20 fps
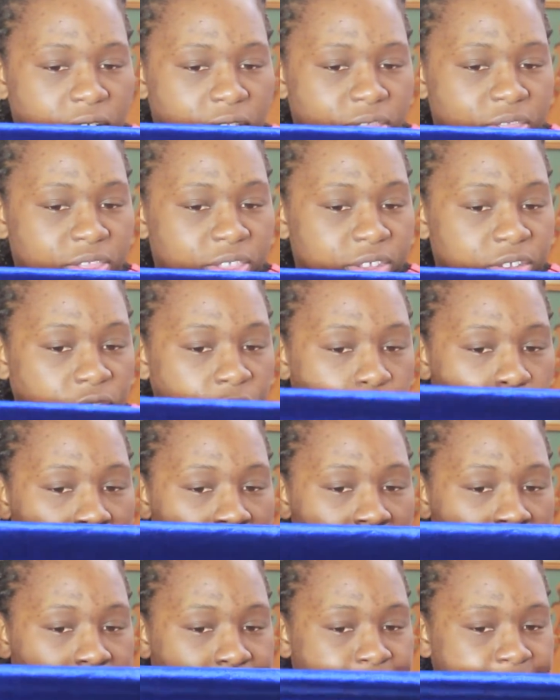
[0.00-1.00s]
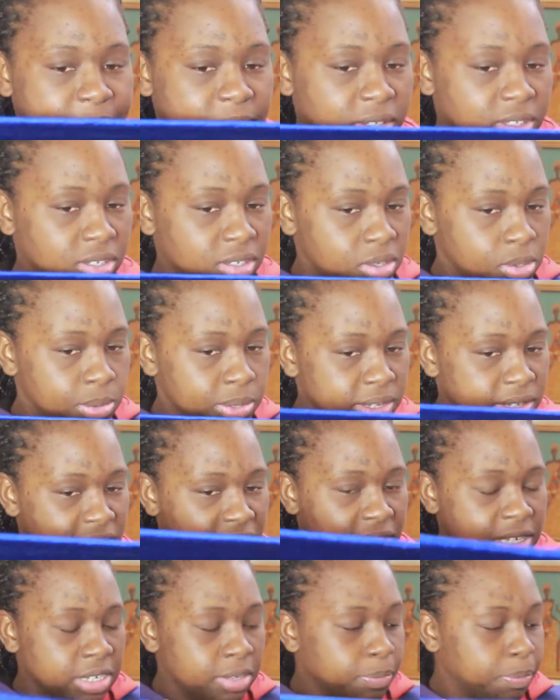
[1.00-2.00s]
this way, you can
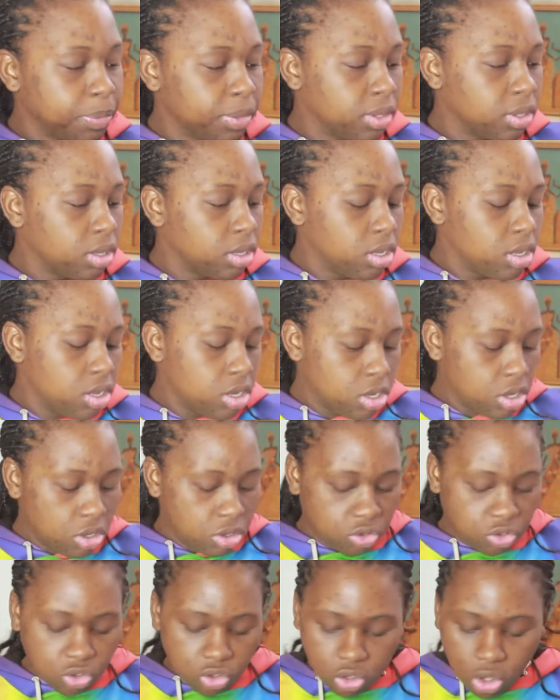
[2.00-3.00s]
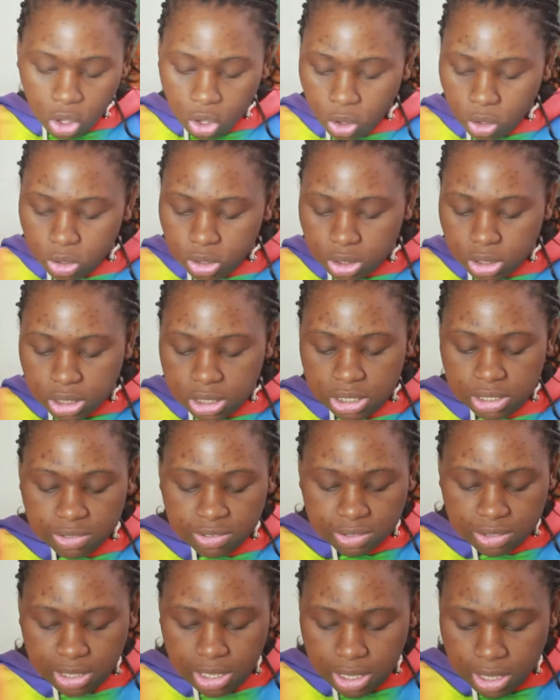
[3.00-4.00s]
see. So
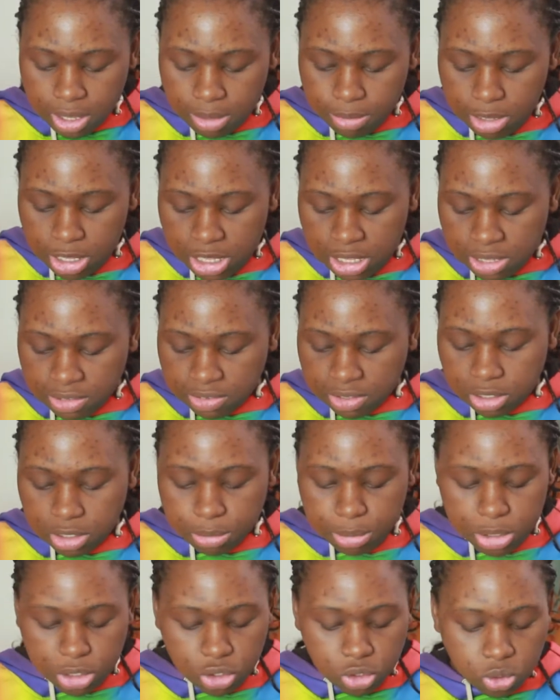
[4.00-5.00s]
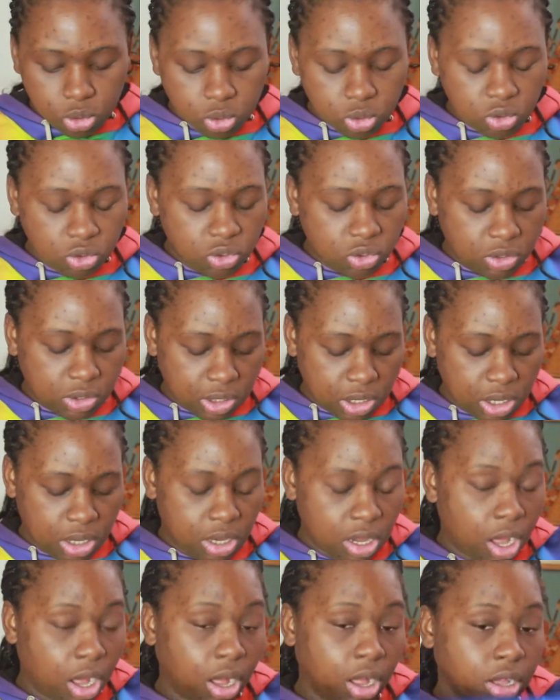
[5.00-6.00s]
this can easily be used to
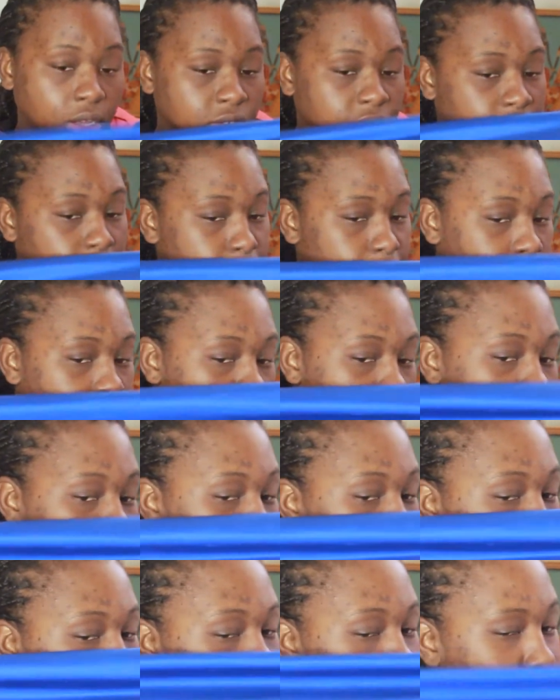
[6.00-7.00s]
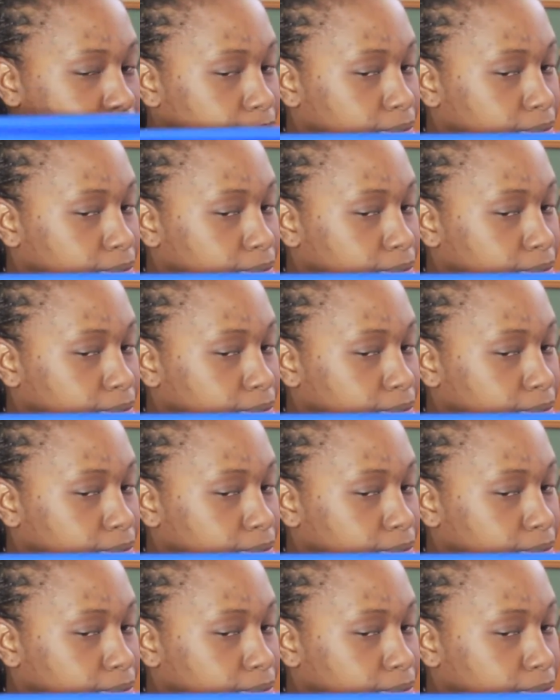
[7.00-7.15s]
hug some curves.